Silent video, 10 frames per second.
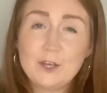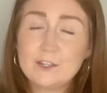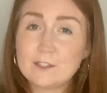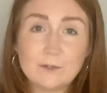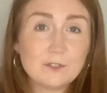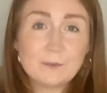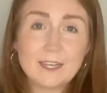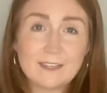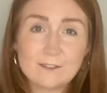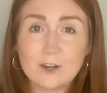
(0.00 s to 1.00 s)
Social
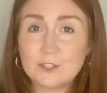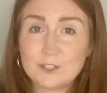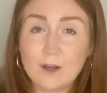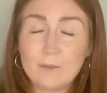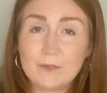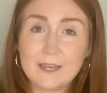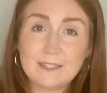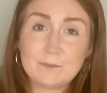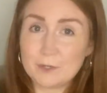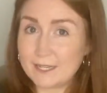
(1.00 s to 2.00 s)
work is not a job that
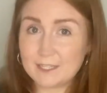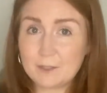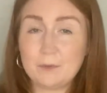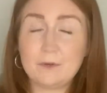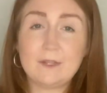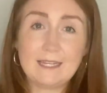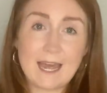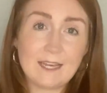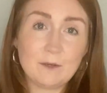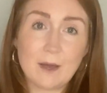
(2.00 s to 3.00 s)
is predictable in
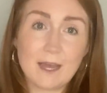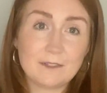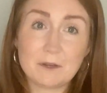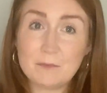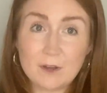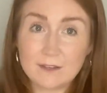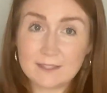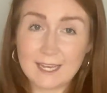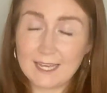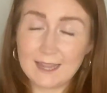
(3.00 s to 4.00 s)
any way. So I'm not
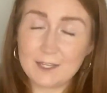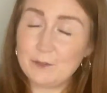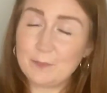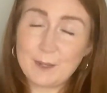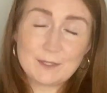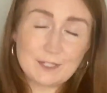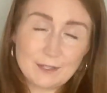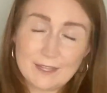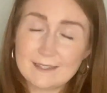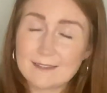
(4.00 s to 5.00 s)
saying that you'll be able to
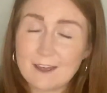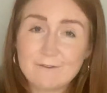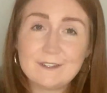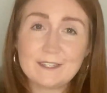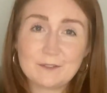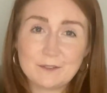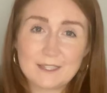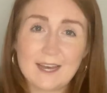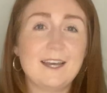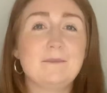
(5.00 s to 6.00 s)
do this every single
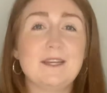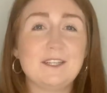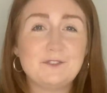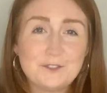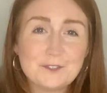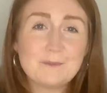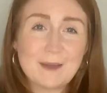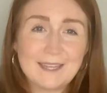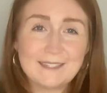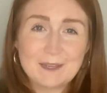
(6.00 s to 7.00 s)
time. It just
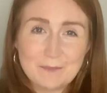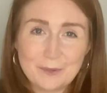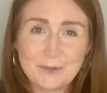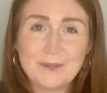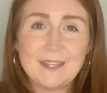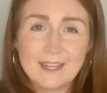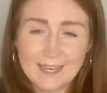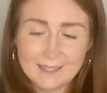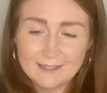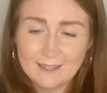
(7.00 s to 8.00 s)
makes it more
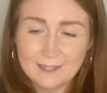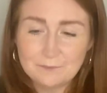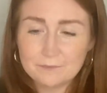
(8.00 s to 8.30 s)
likely.